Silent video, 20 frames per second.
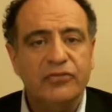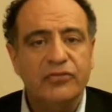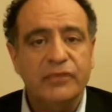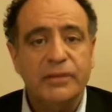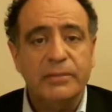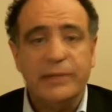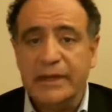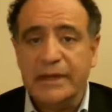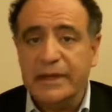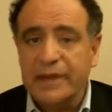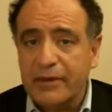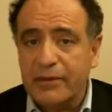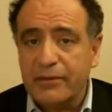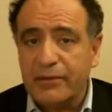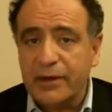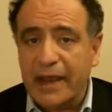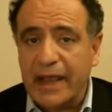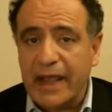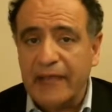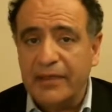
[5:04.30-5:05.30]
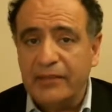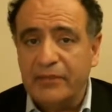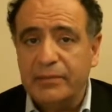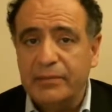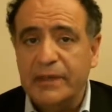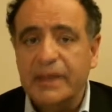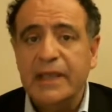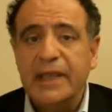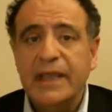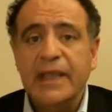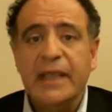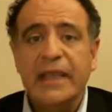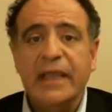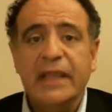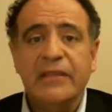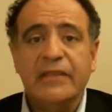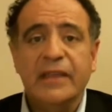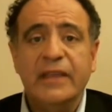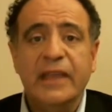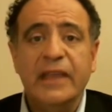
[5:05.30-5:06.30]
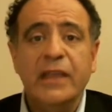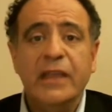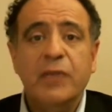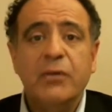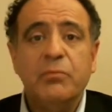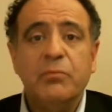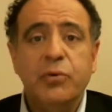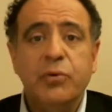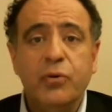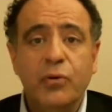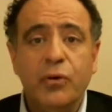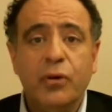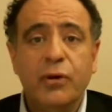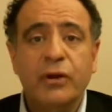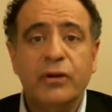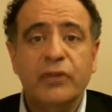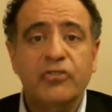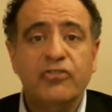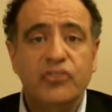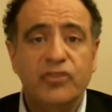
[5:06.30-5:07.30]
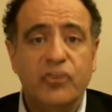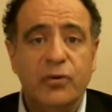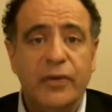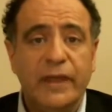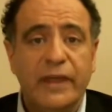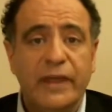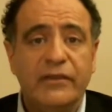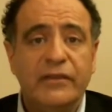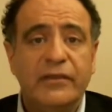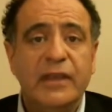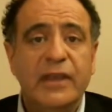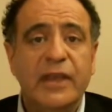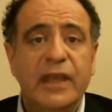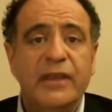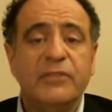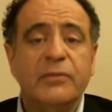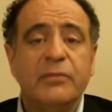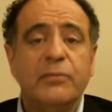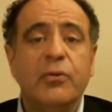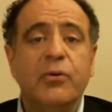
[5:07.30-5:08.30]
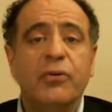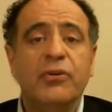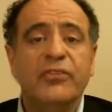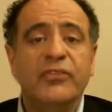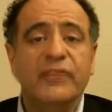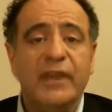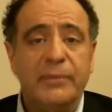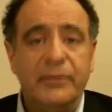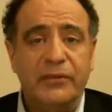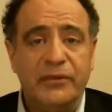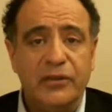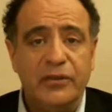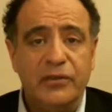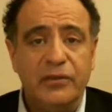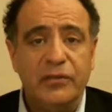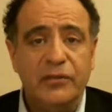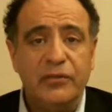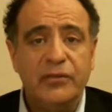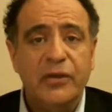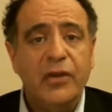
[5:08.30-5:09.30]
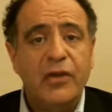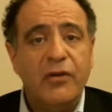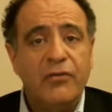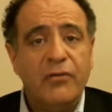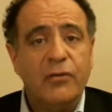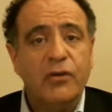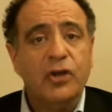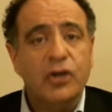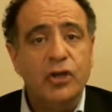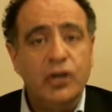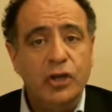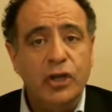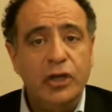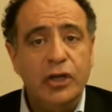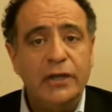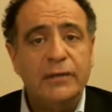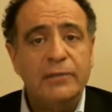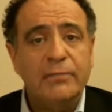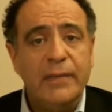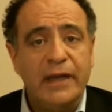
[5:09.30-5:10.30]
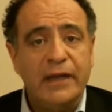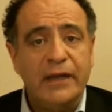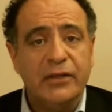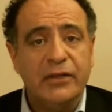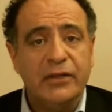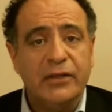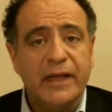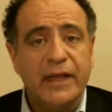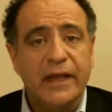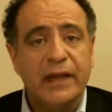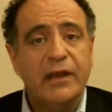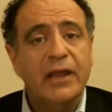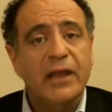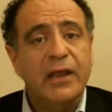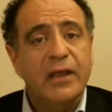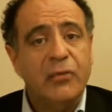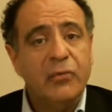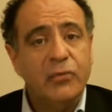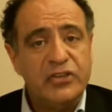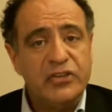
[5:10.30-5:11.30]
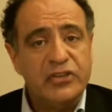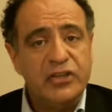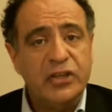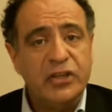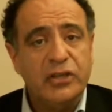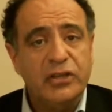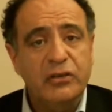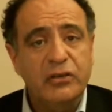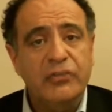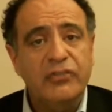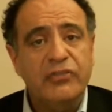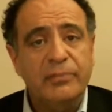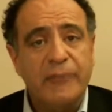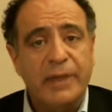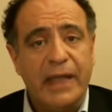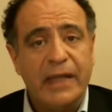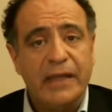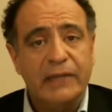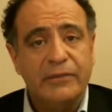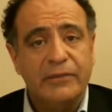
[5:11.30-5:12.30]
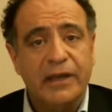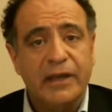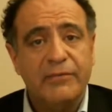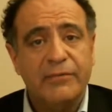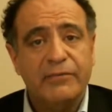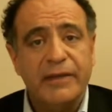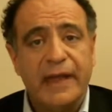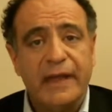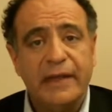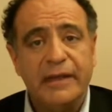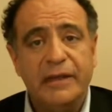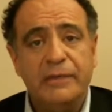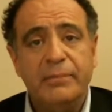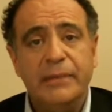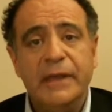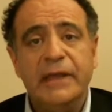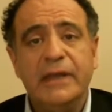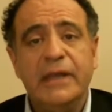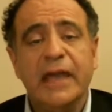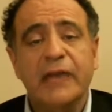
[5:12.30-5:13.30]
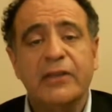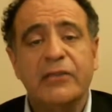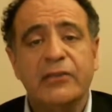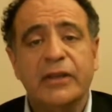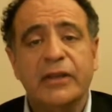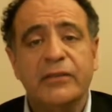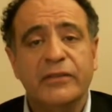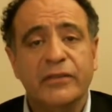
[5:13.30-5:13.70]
treatment, never has been. It's a poor choice, it's a poor substitute for good medical care, which includes palliative care. In fact, the Pediatric Association...